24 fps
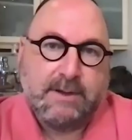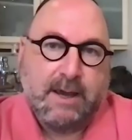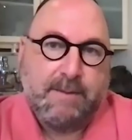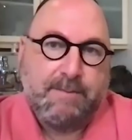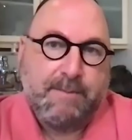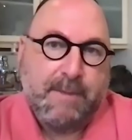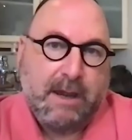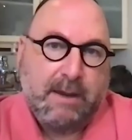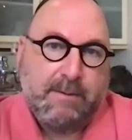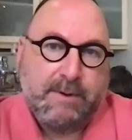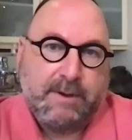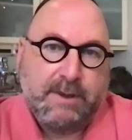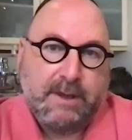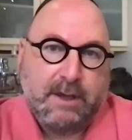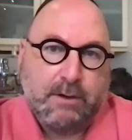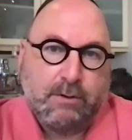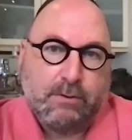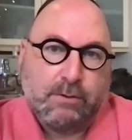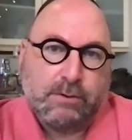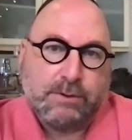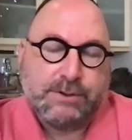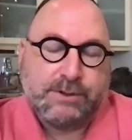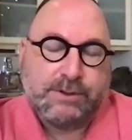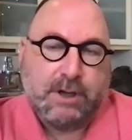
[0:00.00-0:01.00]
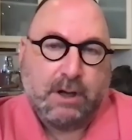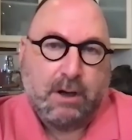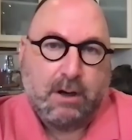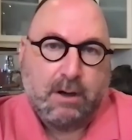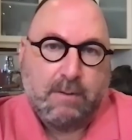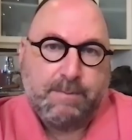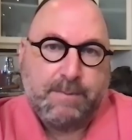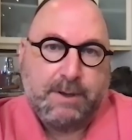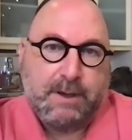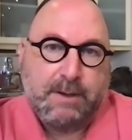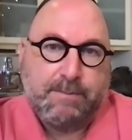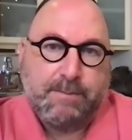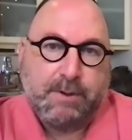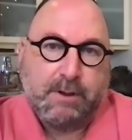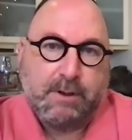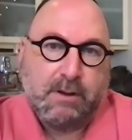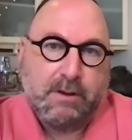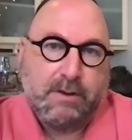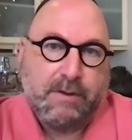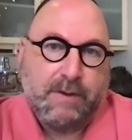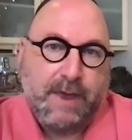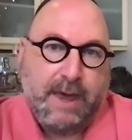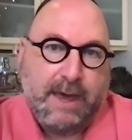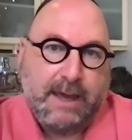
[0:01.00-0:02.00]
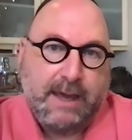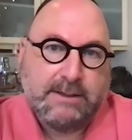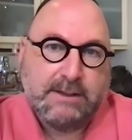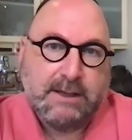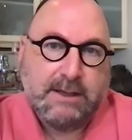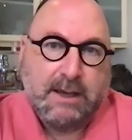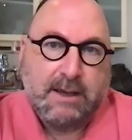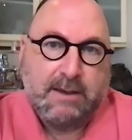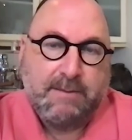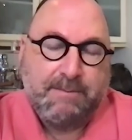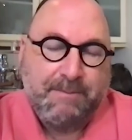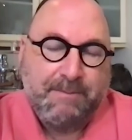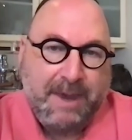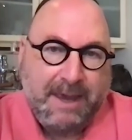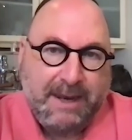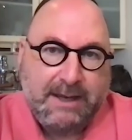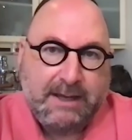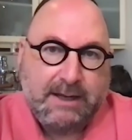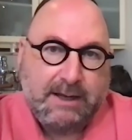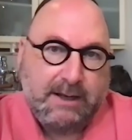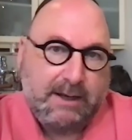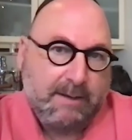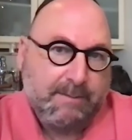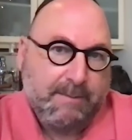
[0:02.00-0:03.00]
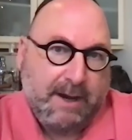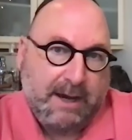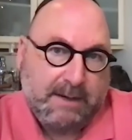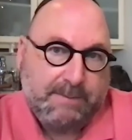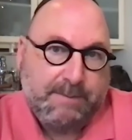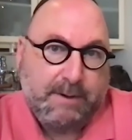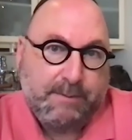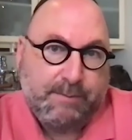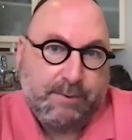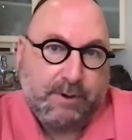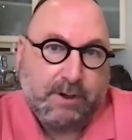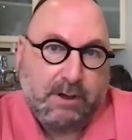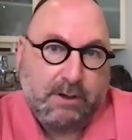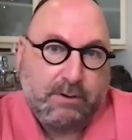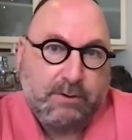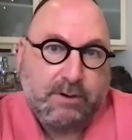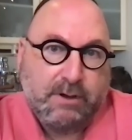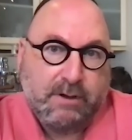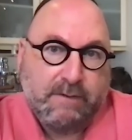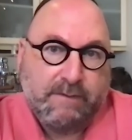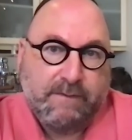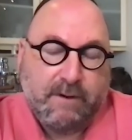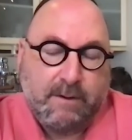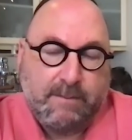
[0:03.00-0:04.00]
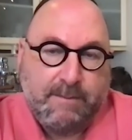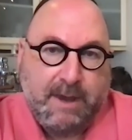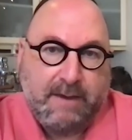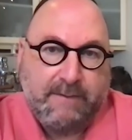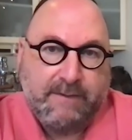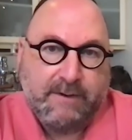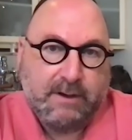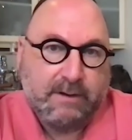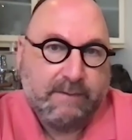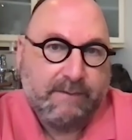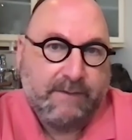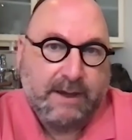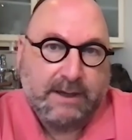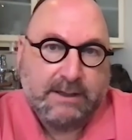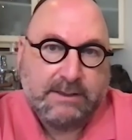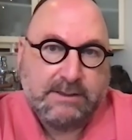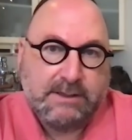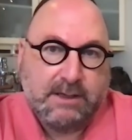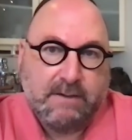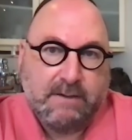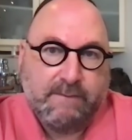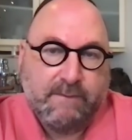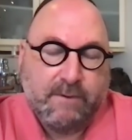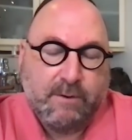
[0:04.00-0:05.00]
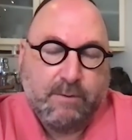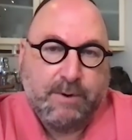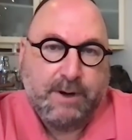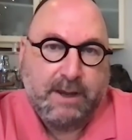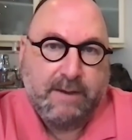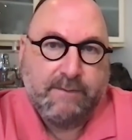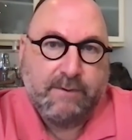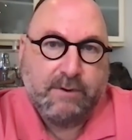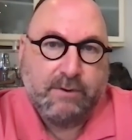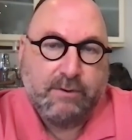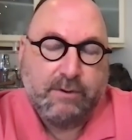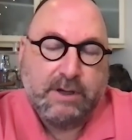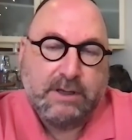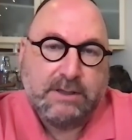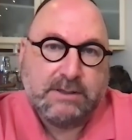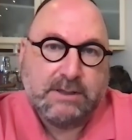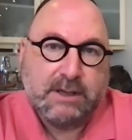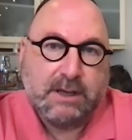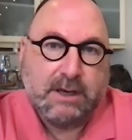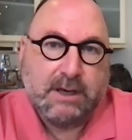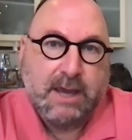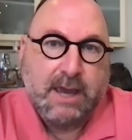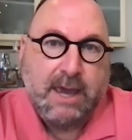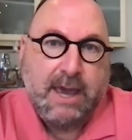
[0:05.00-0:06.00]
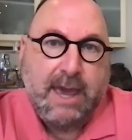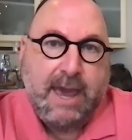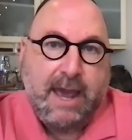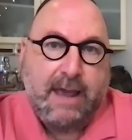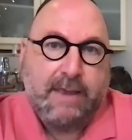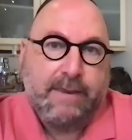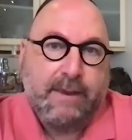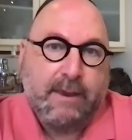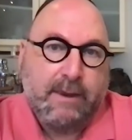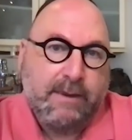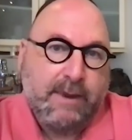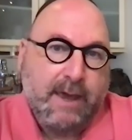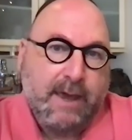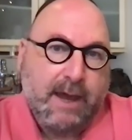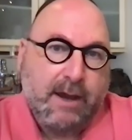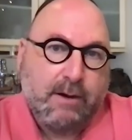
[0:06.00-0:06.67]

maybe there also are people that medically might be precluded from having a vaccine for whatever reason. And then they are